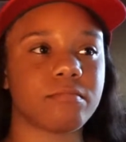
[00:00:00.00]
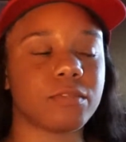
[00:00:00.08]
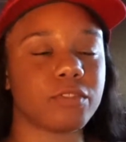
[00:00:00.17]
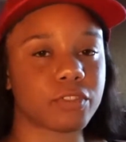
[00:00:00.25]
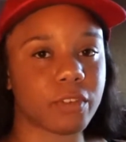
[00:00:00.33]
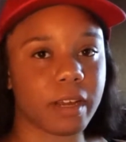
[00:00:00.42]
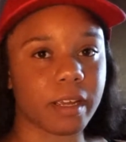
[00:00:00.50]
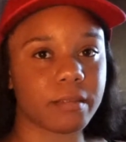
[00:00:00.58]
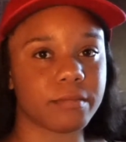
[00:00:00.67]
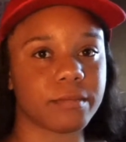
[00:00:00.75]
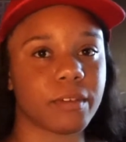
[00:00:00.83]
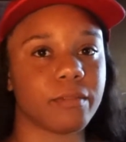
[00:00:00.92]
"You
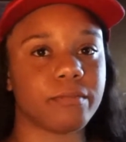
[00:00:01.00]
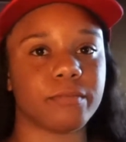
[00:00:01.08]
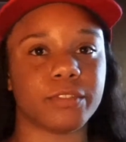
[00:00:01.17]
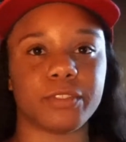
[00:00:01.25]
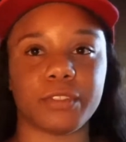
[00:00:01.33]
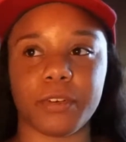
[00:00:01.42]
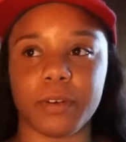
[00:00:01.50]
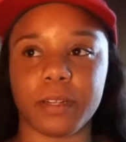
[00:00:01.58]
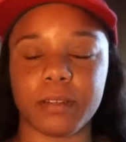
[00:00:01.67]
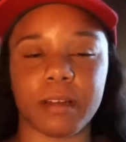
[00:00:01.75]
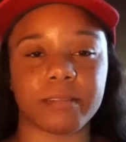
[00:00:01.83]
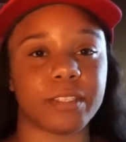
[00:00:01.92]
straight? You know, what you
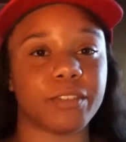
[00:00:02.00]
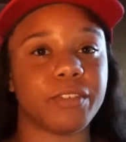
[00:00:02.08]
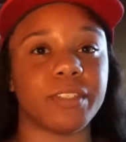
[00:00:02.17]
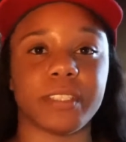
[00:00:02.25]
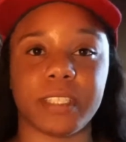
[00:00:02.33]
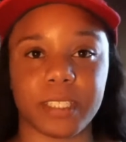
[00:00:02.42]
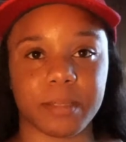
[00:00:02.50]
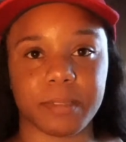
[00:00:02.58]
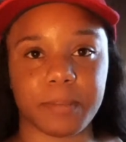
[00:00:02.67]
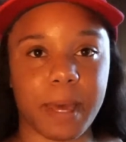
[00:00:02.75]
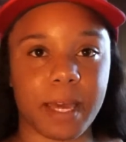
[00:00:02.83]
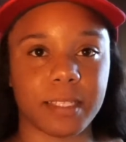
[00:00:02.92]
doing?" I was like, "Do you just need some
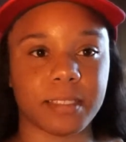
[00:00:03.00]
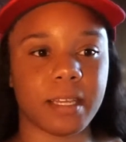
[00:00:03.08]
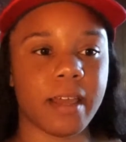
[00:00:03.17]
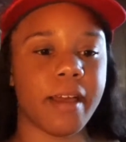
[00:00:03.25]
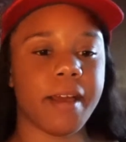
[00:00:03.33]
space?"